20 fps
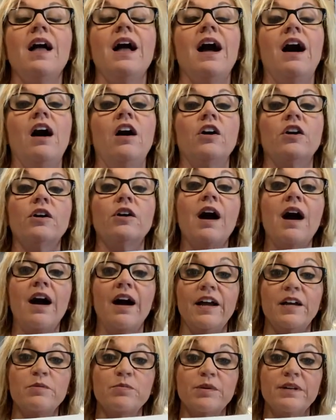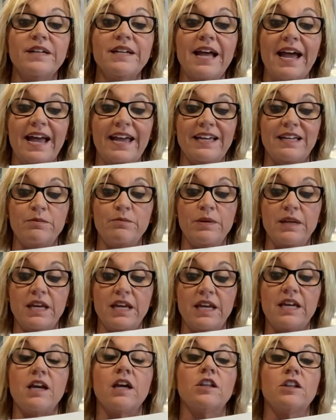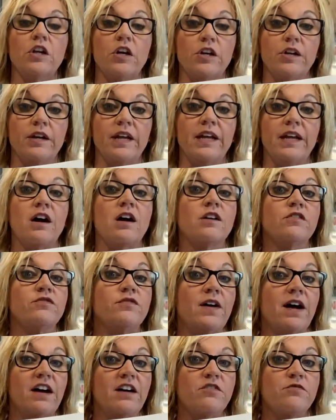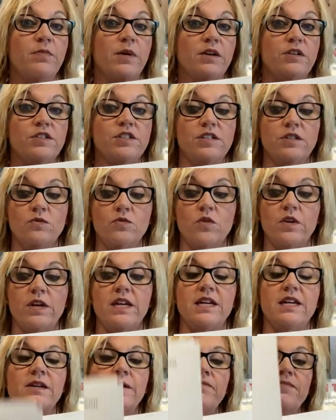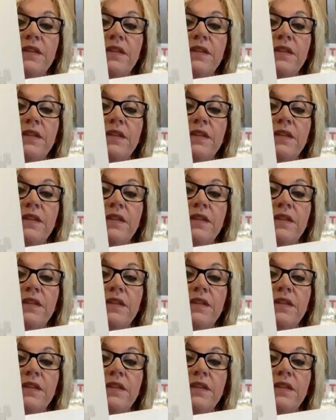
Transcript: our hybrid AB learning, our 5-person week.